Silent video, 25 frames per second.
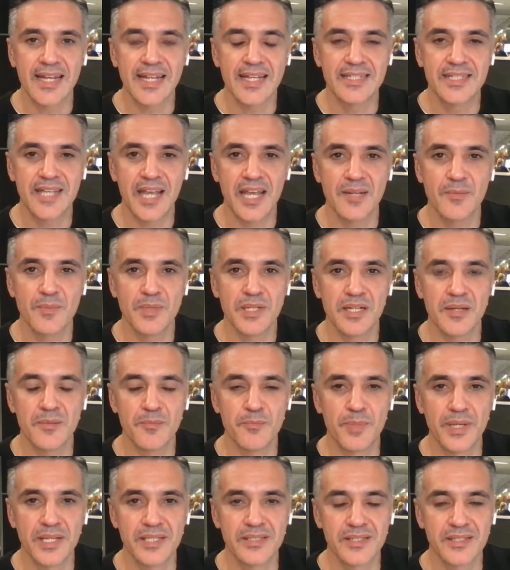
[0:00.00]
10-minute
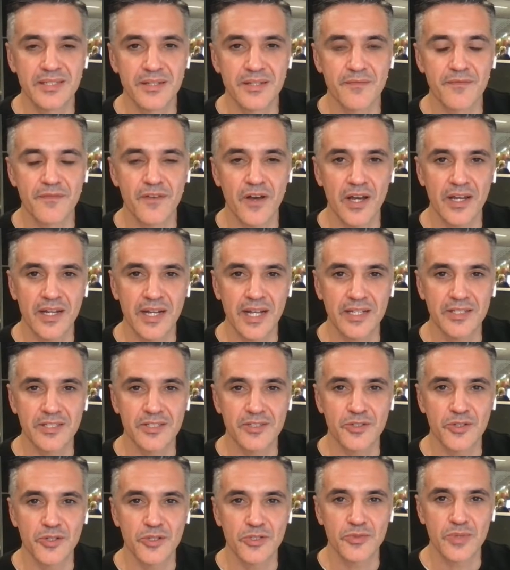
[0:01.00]
business and finance
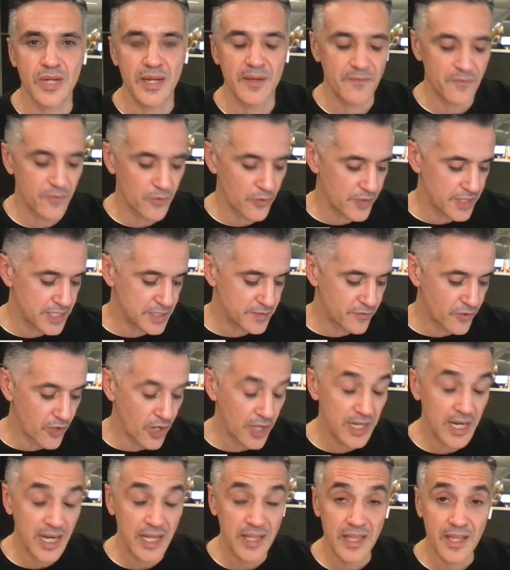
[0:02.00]
news wrap for this
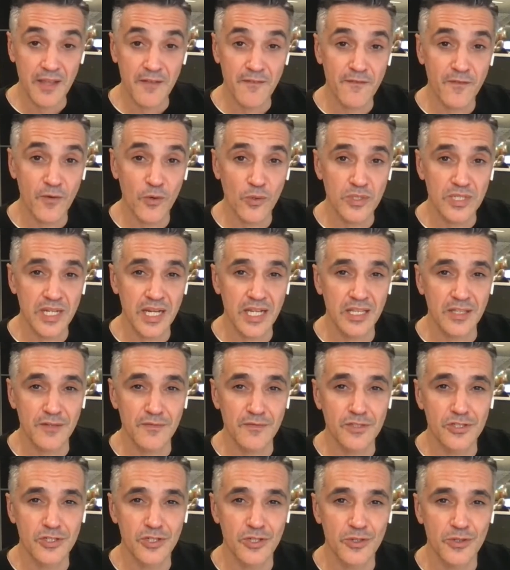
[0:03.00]
Friday, the 14th of
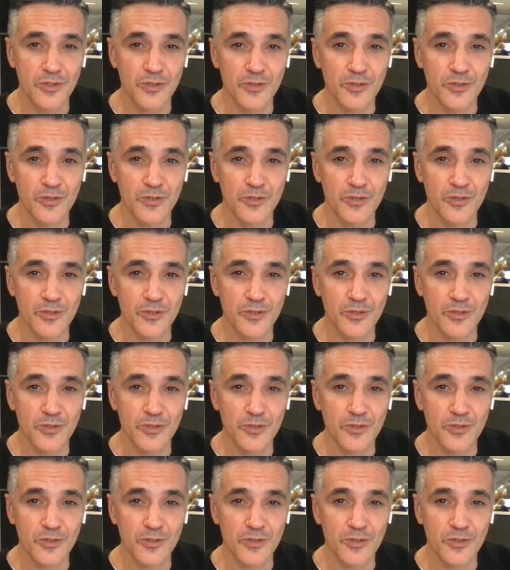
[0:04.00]
June,